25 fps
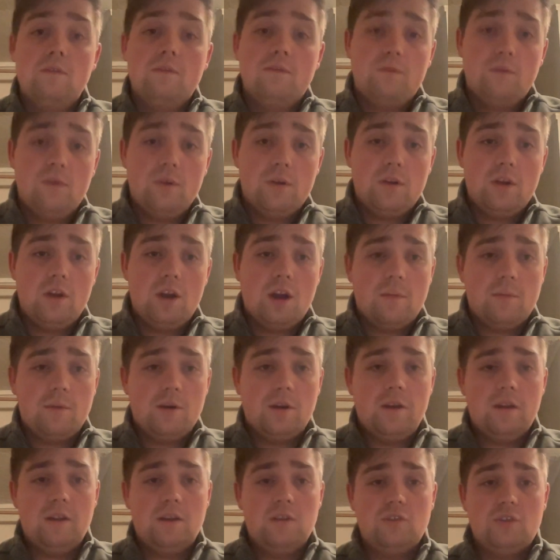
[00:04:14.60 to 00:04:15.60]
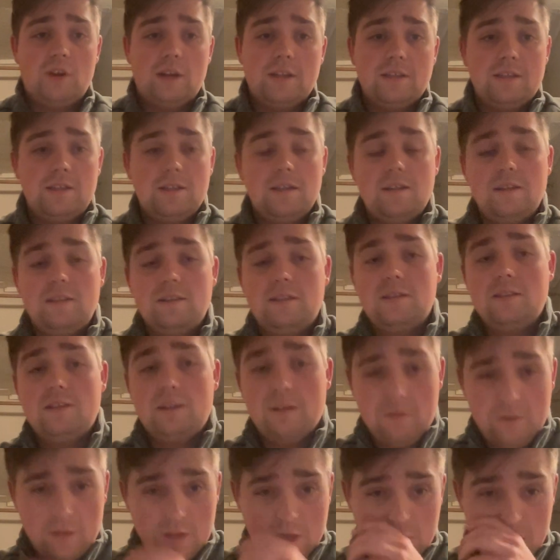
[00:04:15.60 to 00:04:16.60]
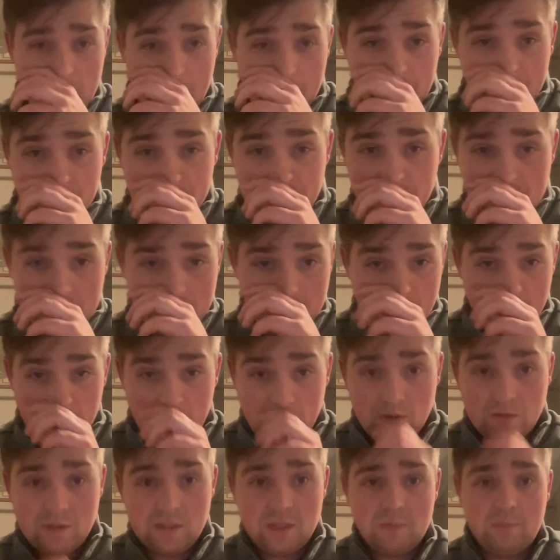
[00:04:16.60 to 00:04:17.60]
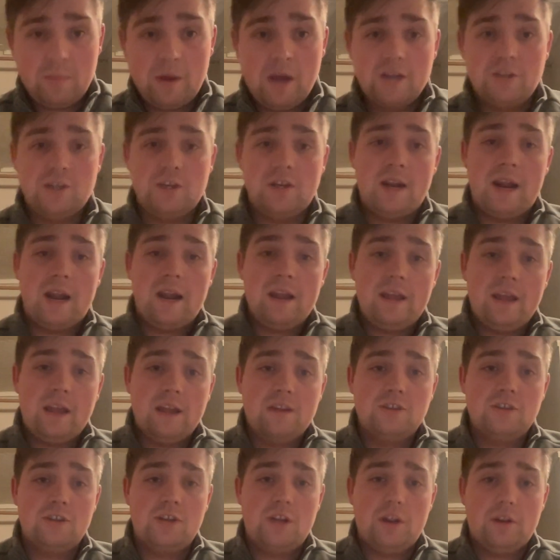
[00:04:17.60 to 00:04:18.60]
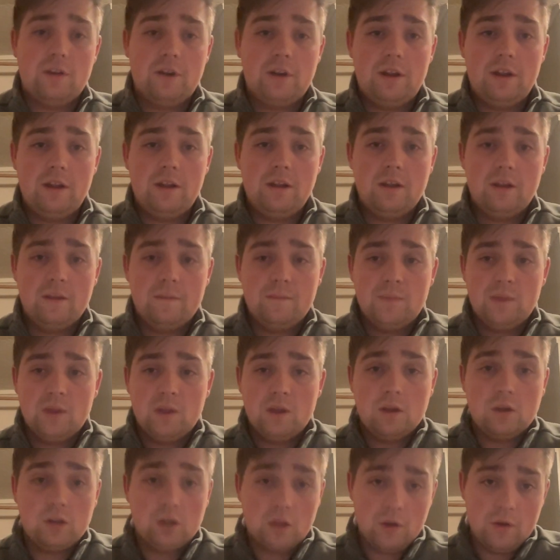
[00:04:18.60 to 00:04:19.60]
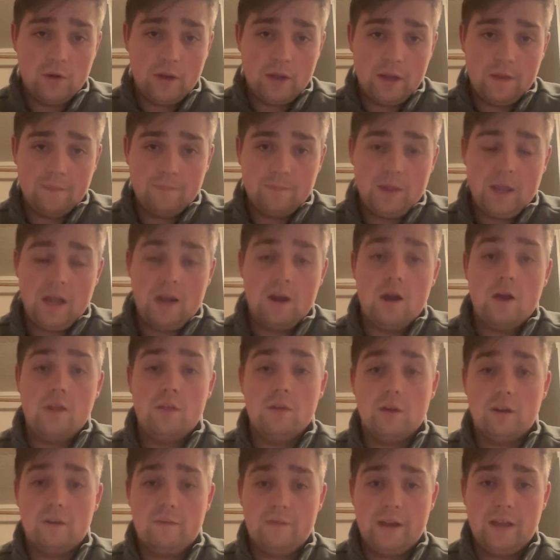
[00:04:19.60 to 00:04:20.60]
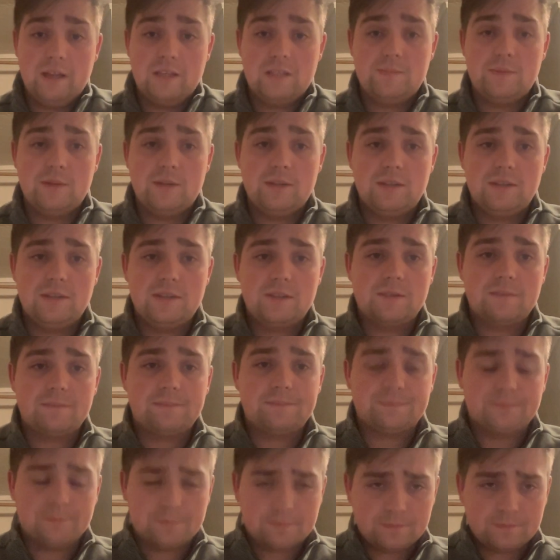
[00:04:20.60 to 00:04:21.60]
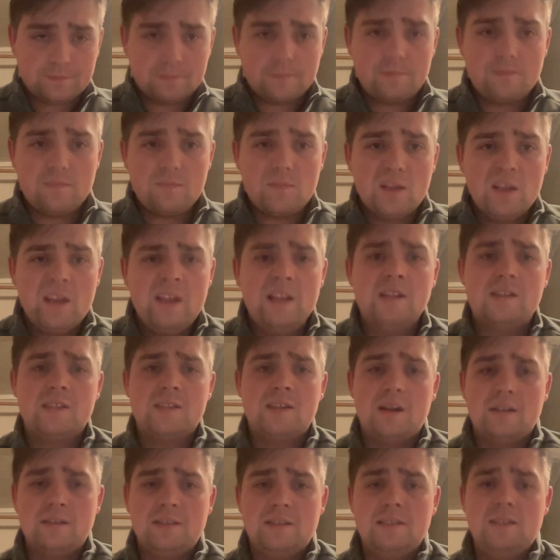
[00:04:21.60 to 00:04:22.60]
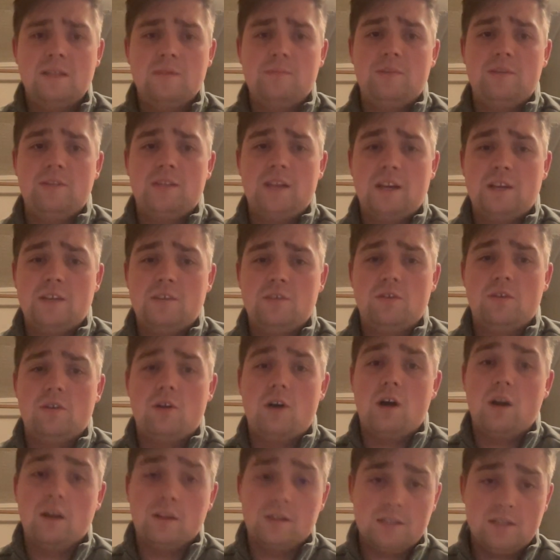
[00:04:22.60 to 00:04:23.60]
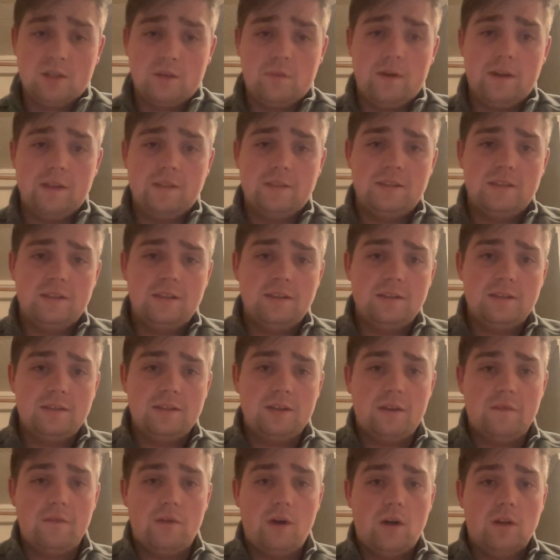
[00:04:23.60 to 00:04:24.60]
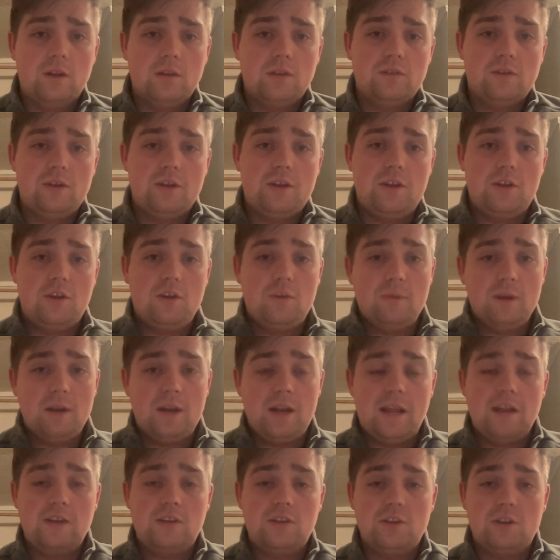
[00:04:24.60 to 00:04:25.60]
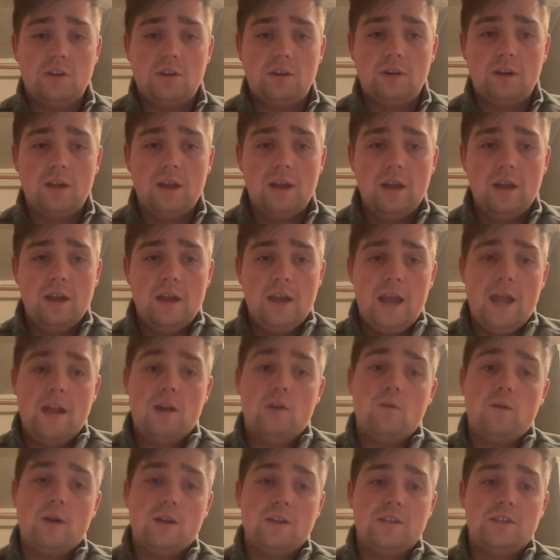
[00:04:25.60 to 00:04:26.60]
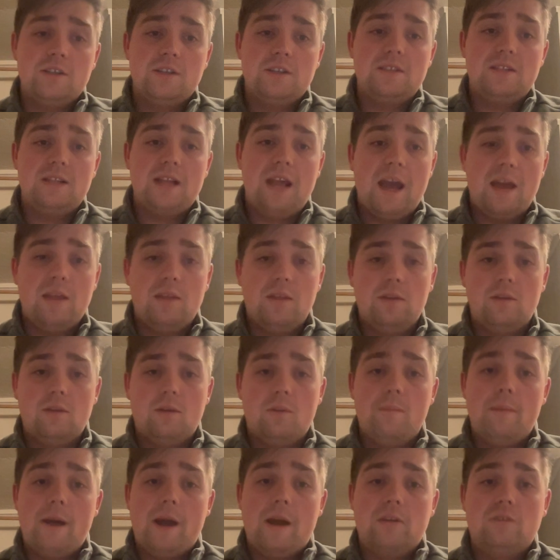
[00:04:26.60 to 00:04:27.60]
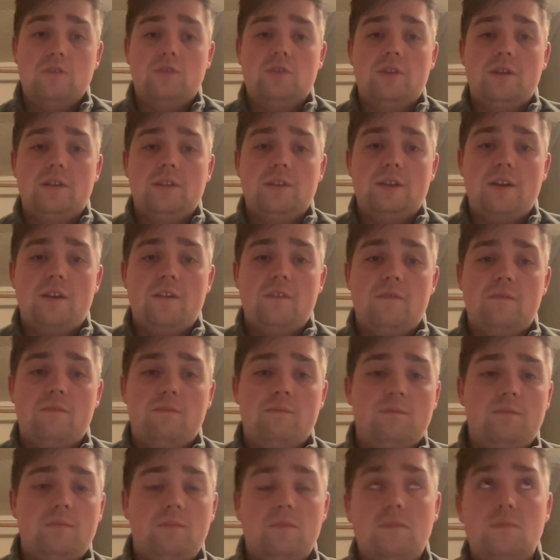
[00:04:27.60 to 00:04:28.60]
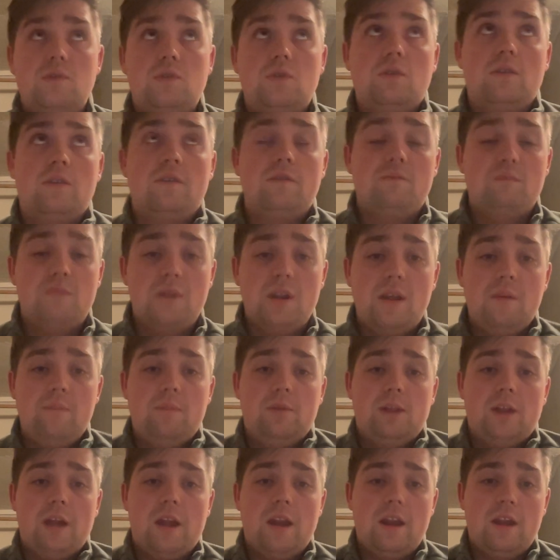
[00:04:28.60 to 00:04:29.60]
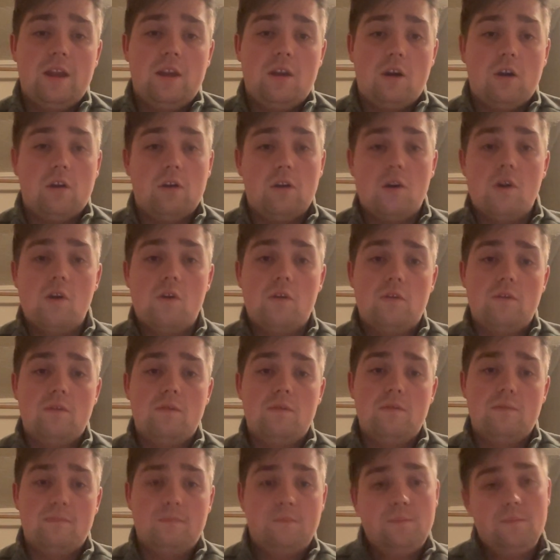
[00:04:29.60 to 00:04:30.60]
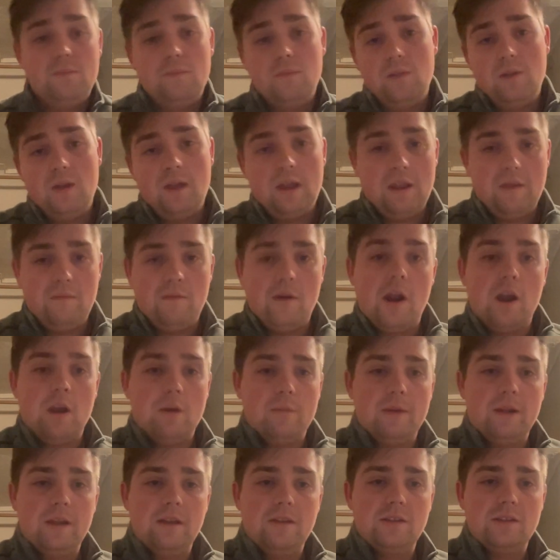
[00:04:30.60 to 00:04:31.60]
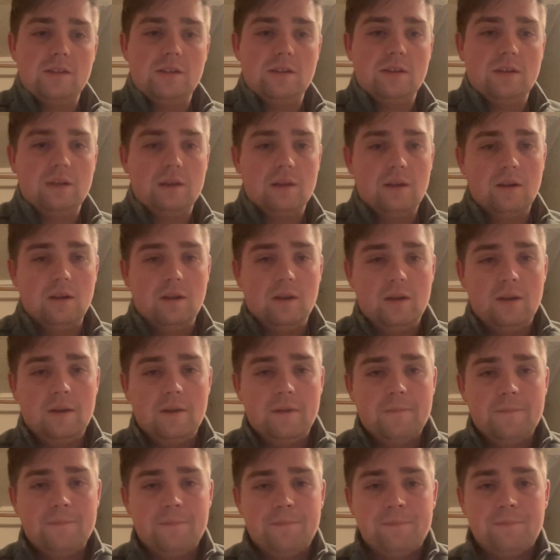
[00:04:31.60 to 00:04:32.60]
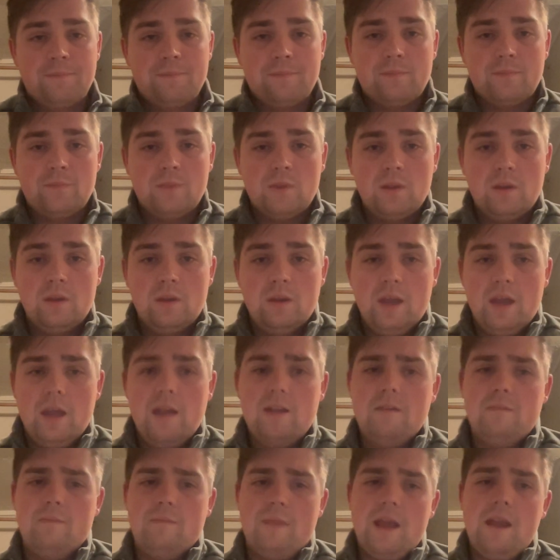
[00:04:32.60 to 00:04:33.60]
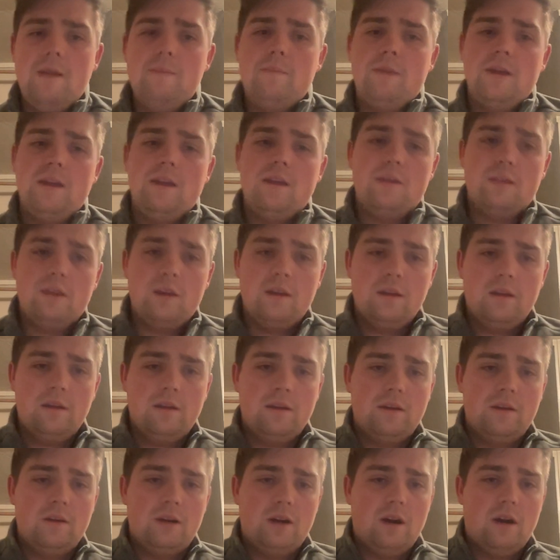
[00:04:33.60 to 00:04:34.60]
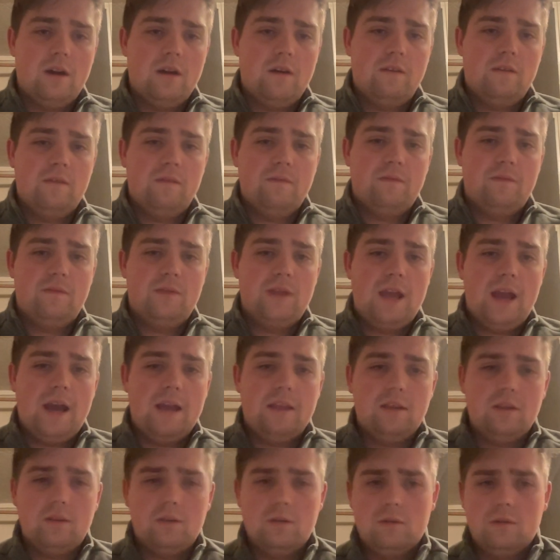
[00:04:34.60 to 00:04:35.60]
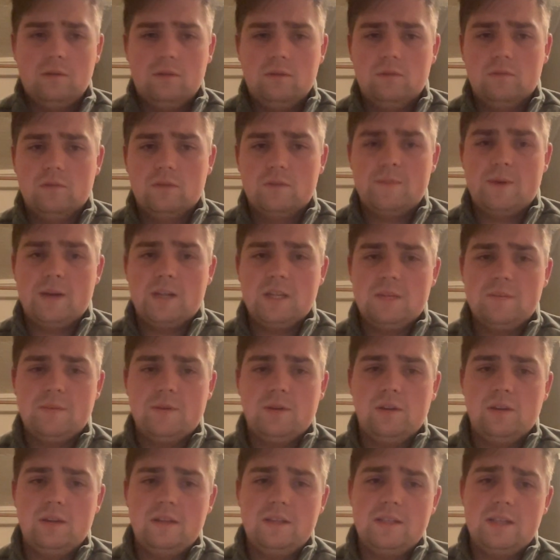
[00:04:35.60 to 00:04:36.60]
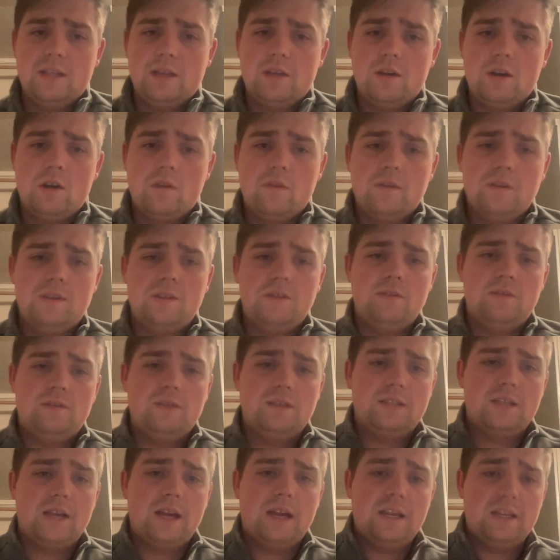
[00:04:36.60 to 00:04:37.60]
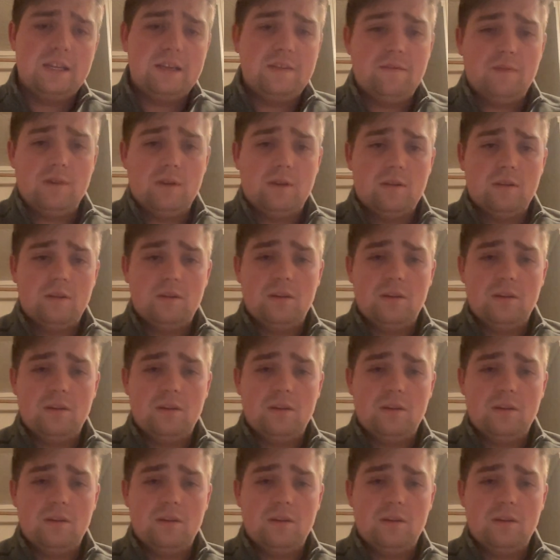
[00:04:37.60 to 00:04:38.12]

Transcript: Fukuyama addresses the challenges posed by genetic engineering, cloning, and other advancements. He discusses the potential consequences of altering human nature and questions the ethical boundaries of sort of manipulating our own environment. It made me think of the ethical responsibilities that go into the